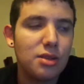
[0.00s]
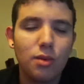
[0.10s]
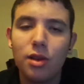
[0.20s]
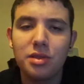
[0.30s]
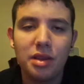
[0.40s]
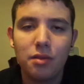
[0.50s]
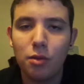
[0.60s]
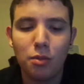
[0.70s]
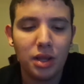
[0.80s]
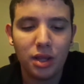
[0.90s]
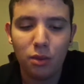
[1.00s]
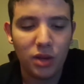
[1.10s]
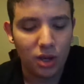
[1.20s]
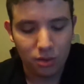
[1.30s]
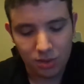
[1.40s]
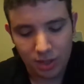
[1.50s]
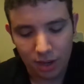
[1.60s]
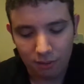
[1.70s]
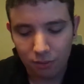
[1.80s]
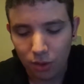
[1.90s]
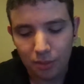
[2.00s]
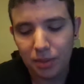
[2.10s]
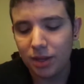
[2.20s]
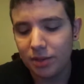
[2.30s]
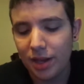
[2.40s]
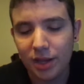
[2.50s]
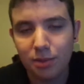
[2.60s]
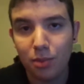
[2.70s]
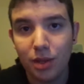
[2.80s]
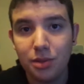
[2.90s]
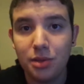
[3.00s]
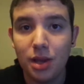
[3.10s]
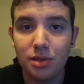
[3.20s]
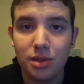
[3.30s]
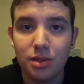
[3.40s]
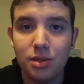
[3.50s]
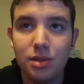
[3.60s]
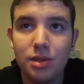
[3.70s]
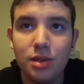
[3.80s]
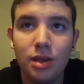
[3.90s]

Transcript: well as I have a really weird setup for it because XSplit doesn't